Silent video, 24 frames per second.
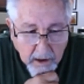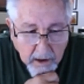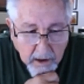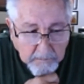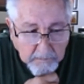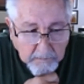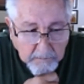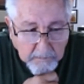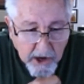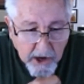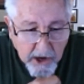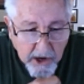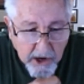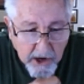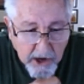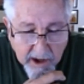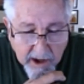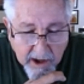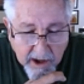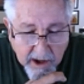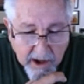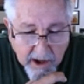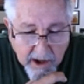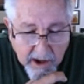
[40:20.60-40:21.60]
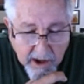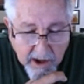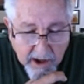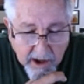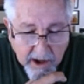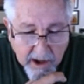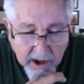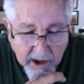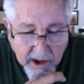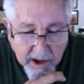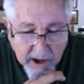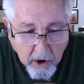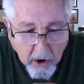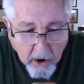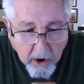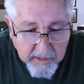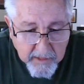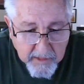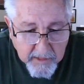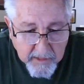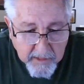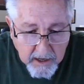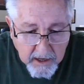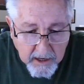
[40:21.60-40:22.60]
I'm sorry, I missed the first part of
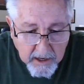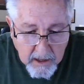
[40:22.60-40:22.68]
that.